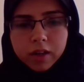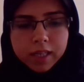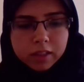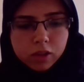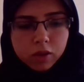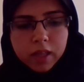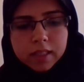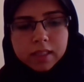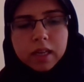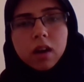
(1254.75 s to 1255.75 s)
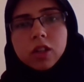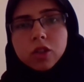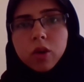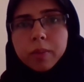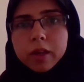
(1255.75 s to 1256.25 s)
All right, so that's our
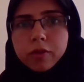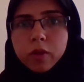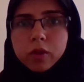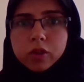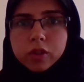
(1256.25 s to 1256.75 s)
topic for